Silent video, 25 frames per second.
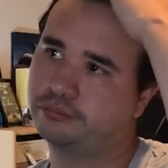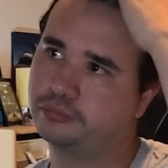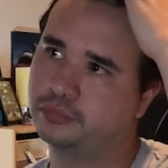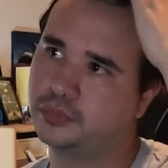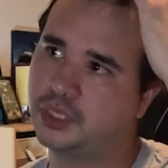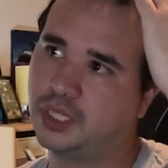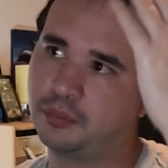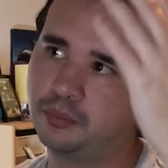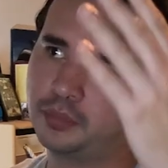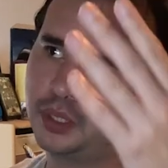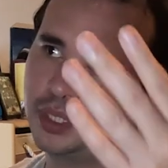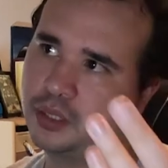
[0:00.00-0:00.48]

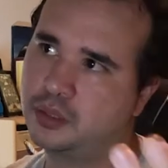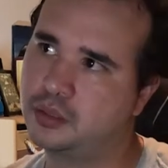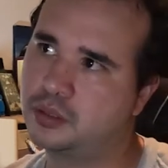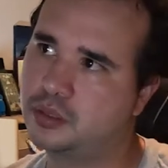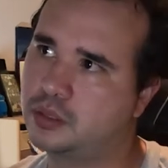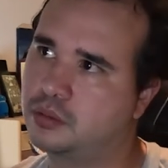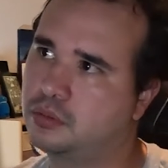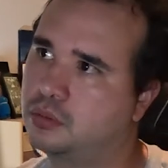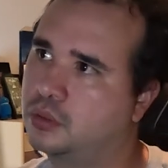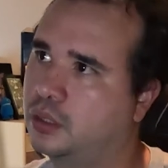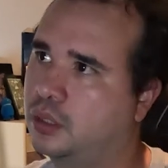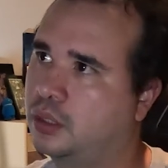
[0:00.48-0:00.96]
that
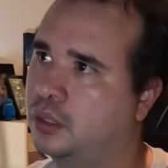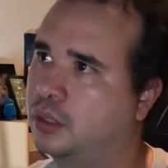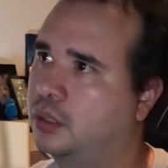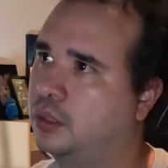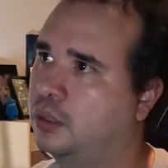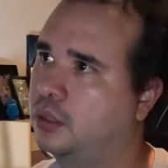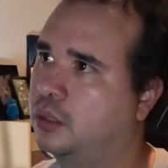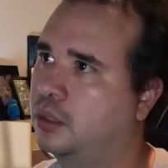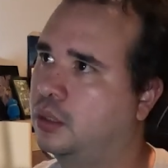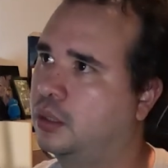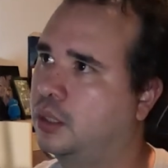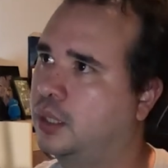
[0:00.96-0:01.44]
means
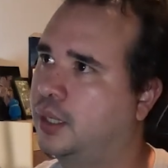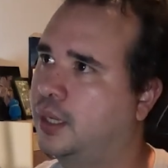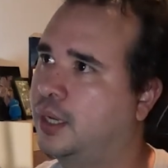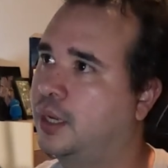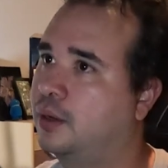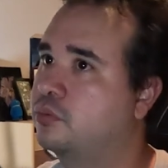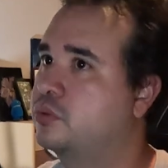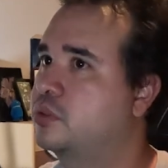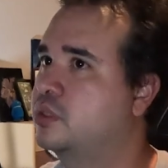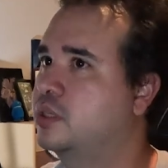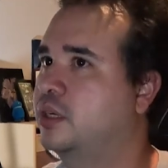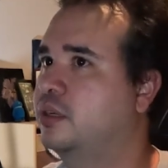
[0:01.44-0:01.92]

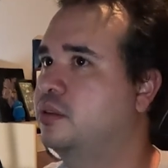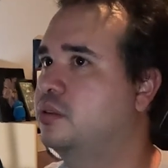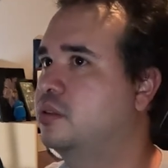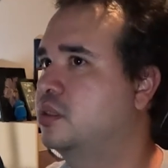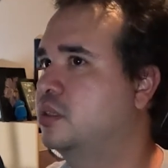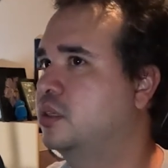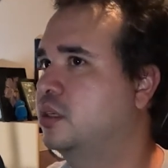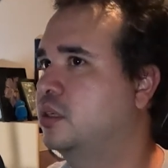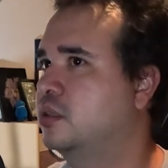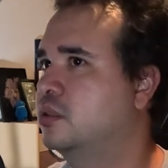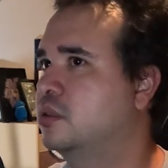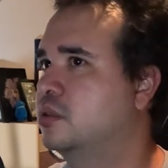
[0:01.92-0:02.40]
outside
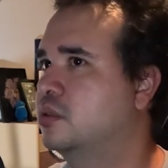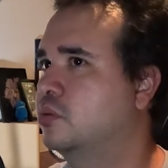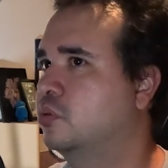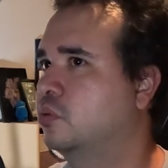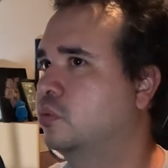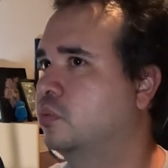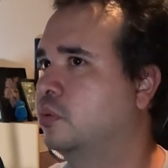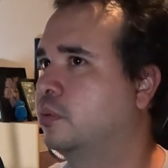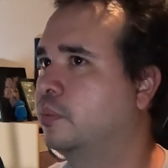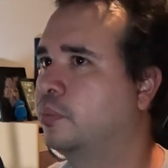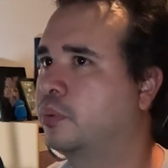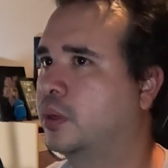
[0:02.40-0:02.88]
scenes
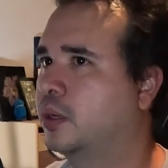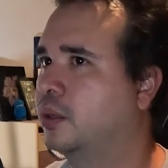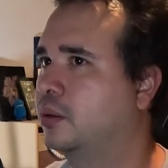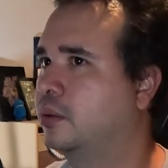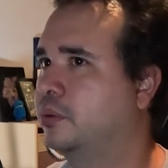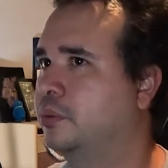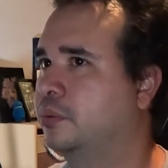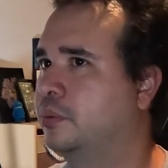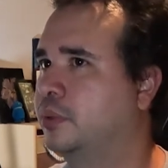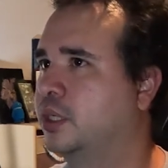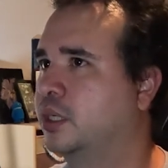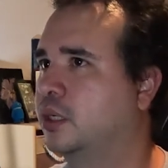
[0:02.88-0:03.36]
will
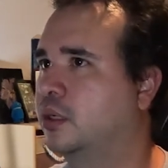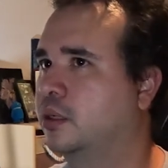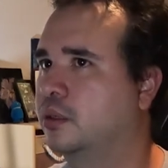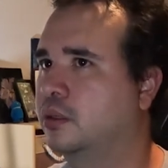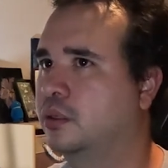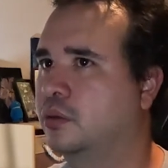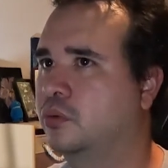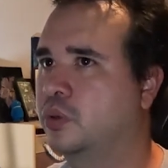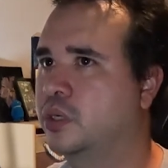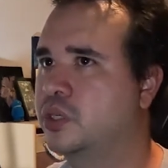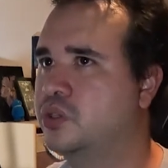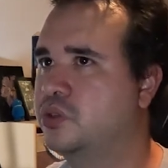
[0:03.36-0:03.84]
probably be out of
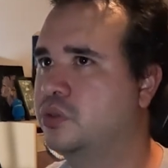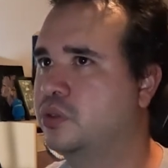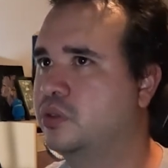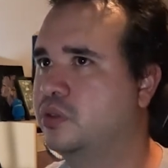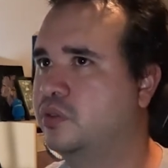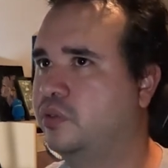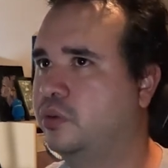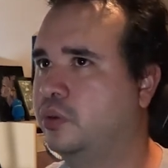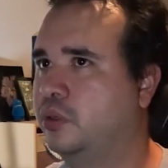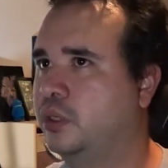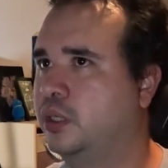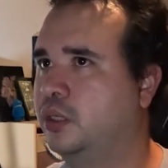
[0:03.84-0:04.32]
the questions
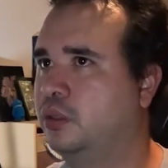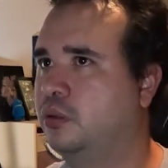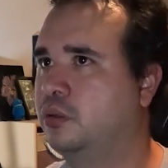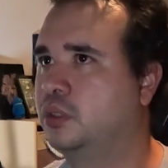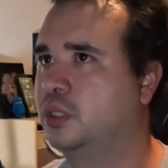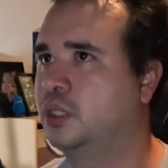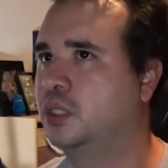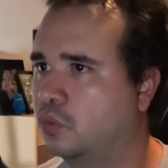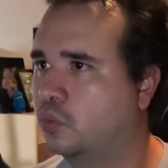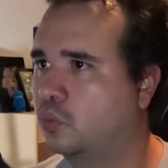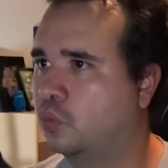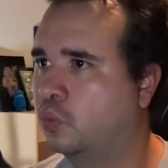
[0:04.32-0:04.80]
for now.
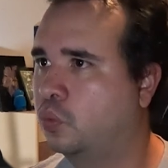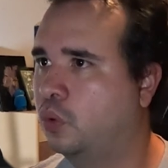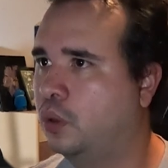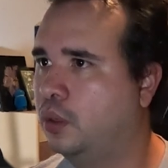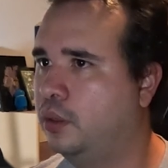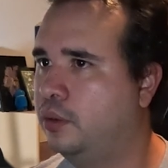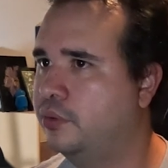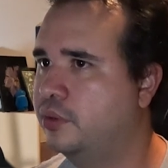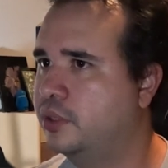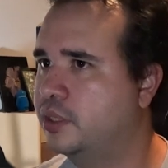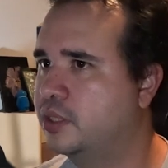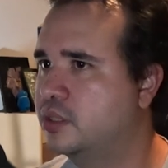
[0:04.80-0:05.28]
One
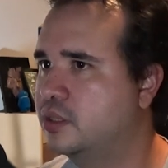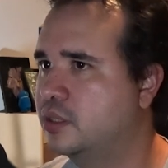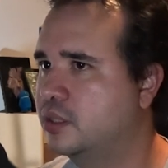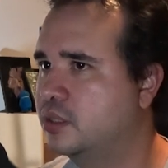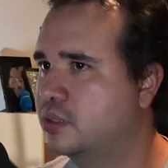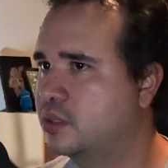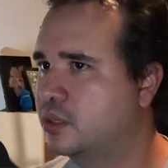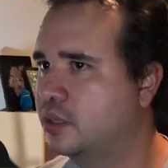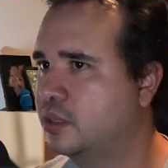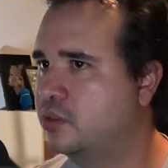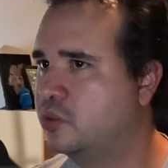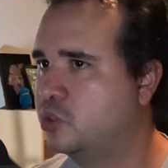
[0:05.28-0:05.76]
of the things
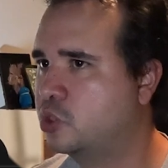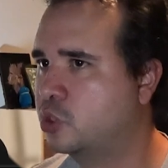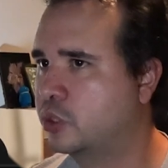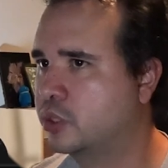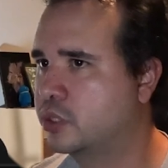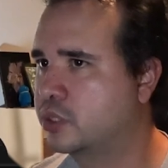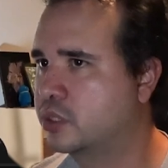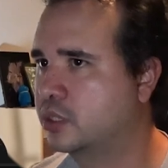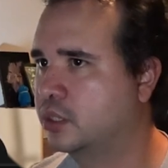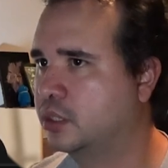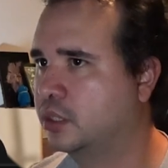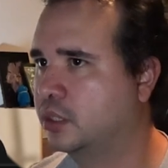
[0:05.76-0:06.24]
that's
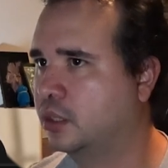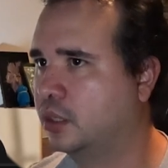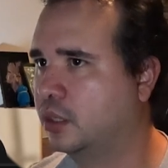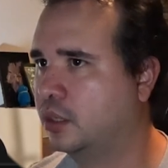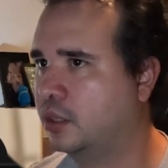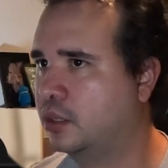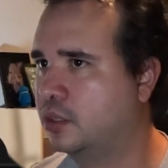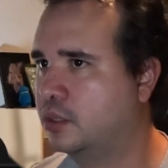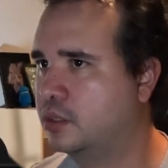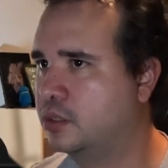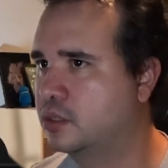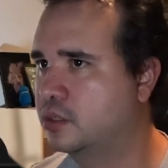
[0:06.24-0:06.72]
interesting
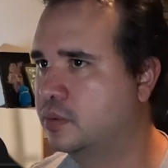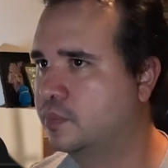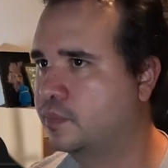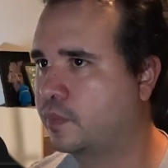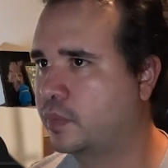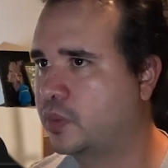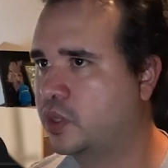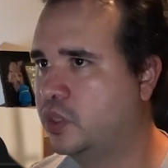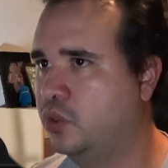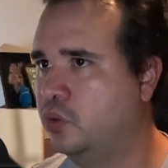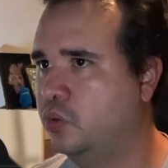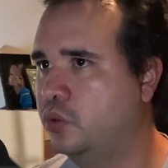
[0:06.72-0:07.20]
is
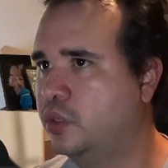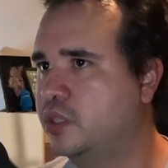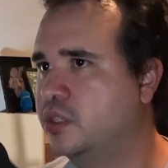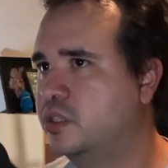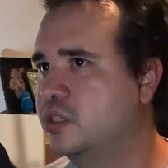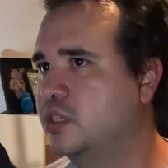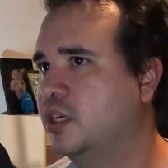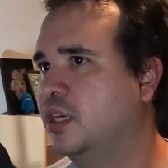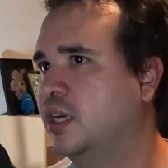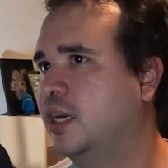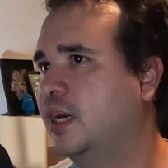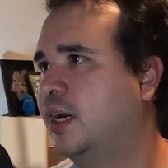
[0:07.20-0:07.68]
you can
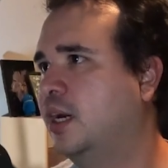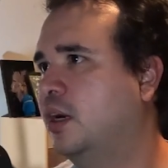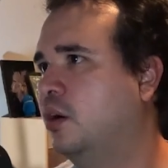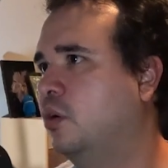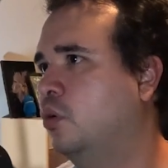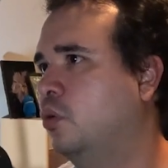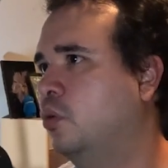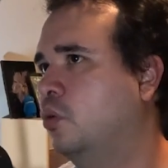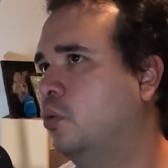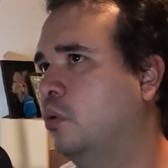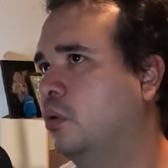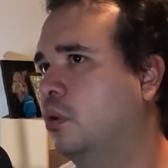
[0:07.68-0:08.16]
see
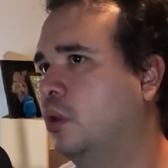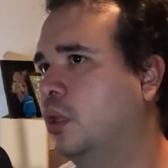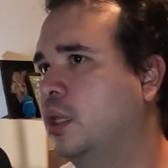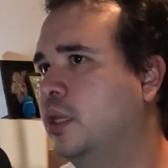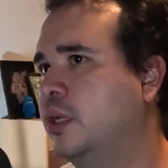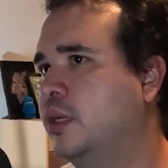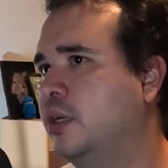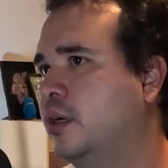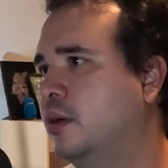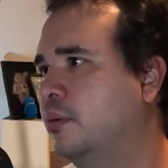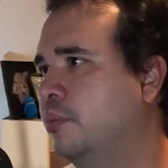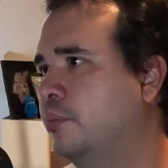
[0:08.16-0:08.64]
how
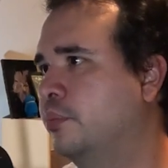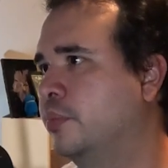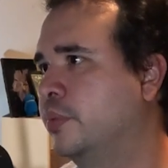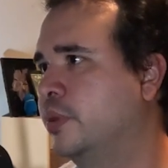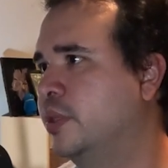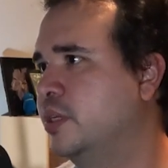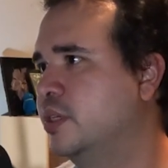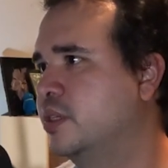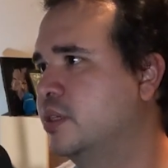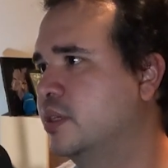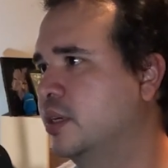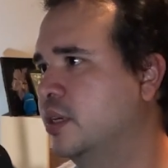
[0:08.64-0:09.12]
lit up
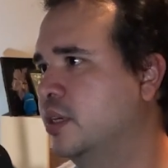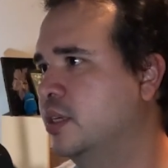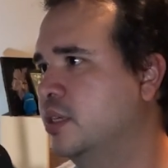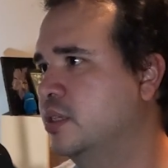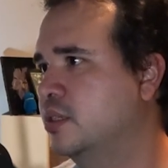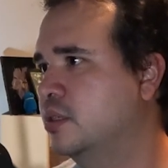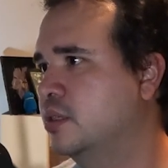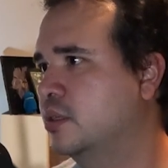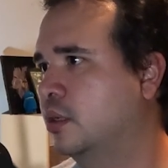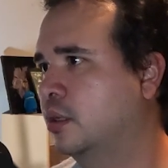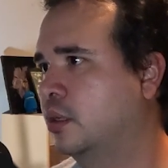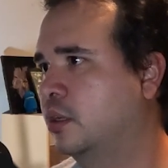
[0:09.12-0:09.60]
this
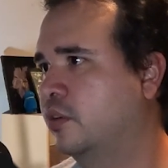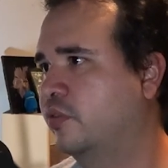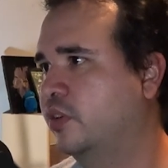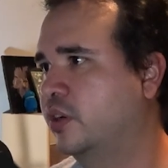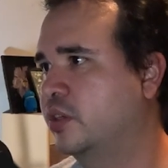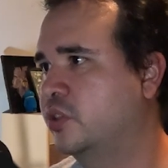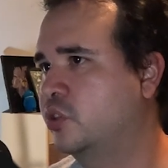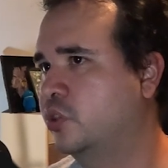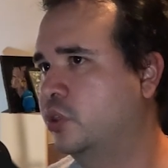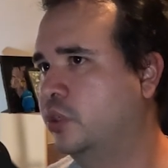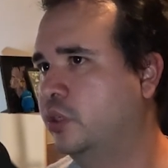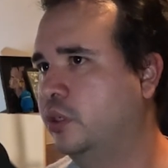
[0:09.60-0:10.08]
is, and if I
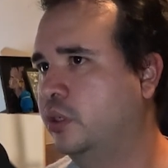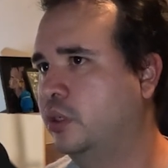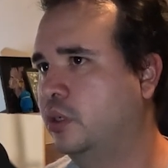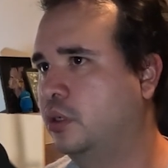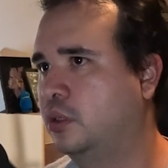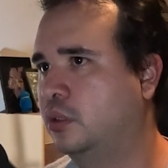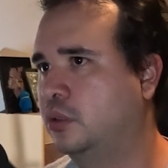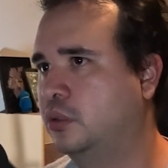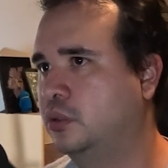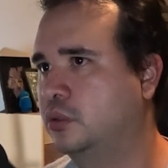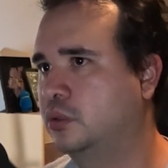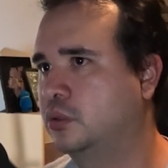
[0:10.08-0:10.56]
turn it
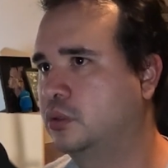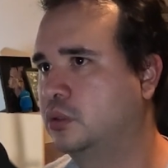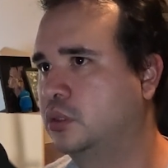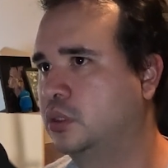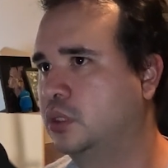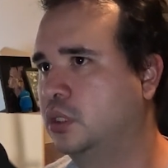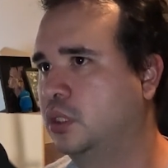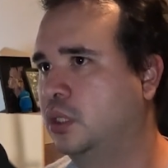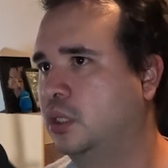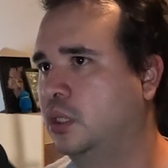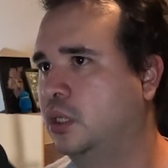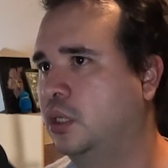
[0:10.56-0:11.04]
on,
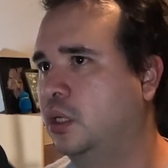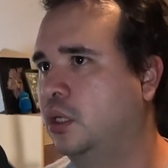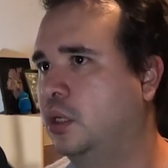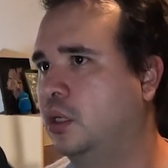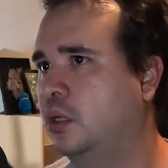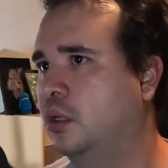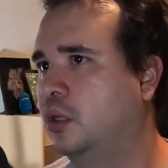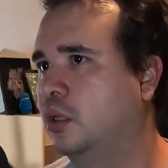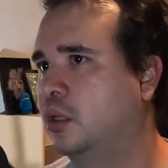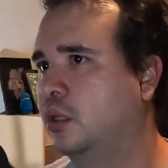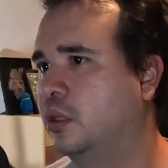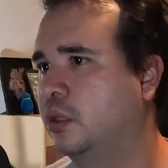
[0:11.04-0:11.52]

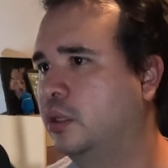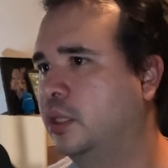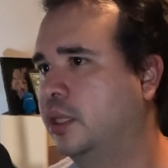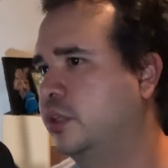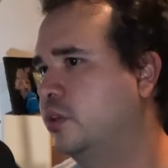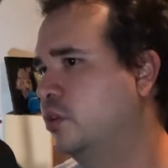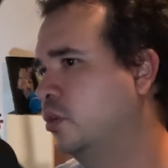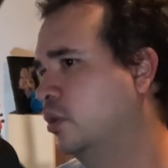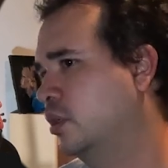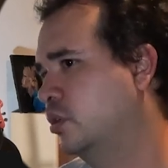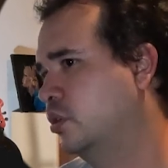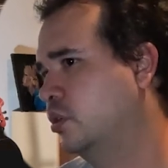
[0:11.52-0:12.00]
then
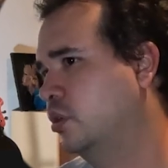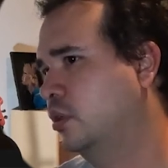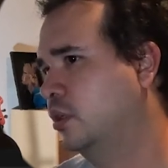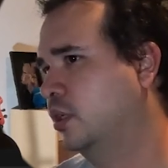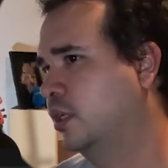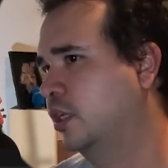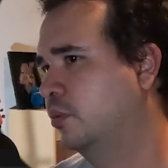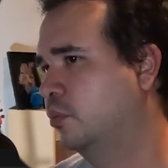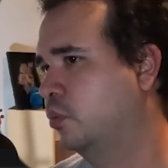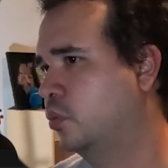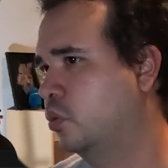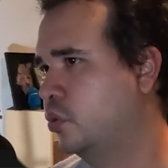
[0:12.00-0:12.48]
you actually
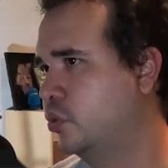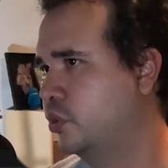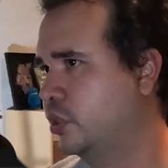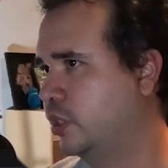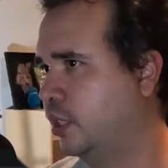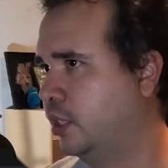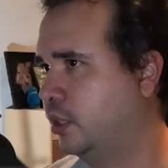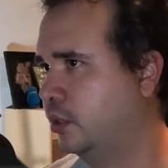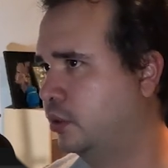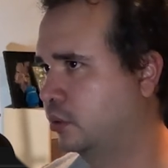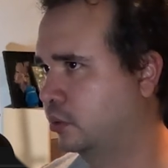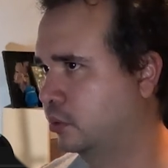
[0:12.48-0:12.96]
get more
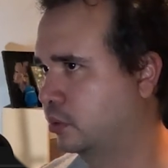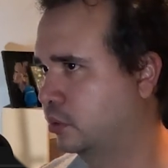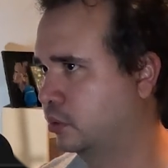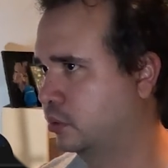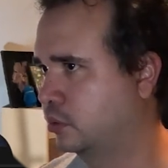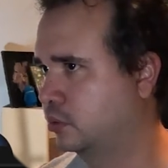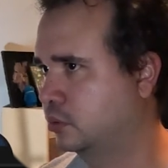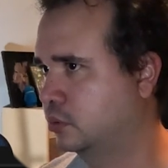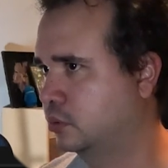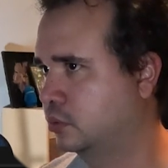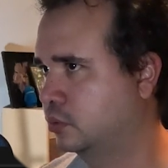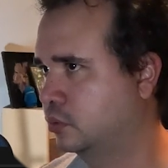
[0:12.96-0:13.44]
shadows,
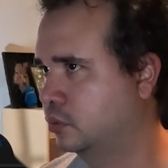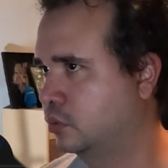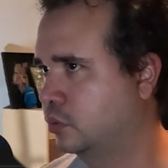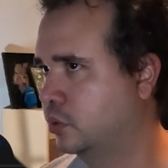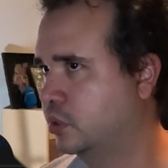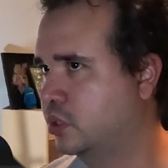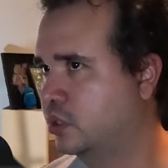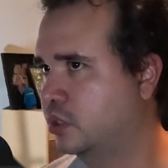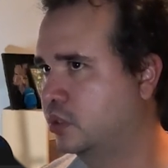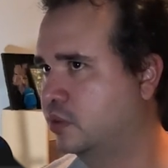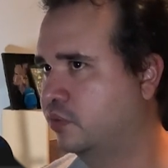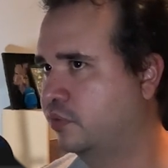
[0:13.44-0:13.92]

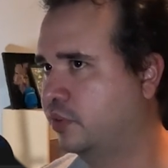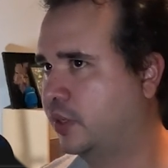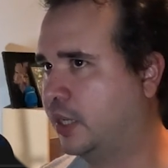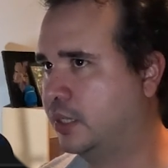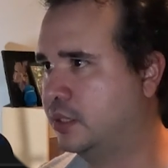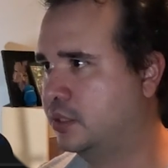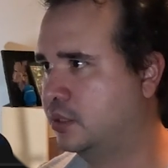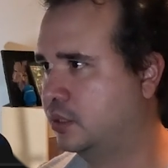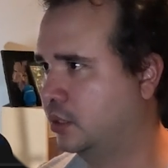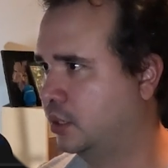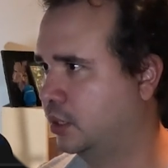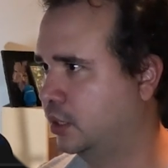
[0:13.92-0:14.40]
which is
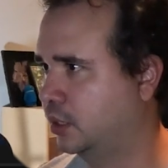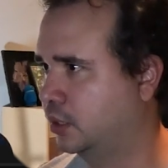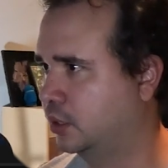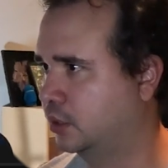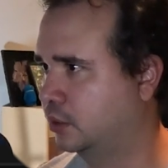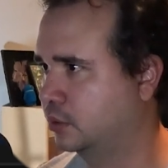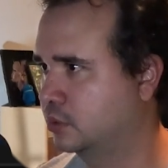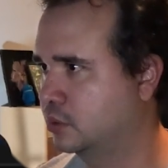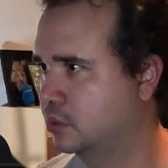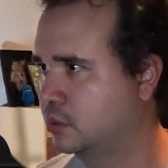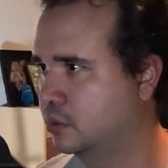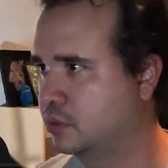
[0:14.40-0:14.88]

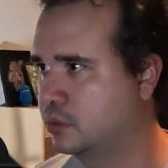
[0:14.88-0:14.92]
fascinating.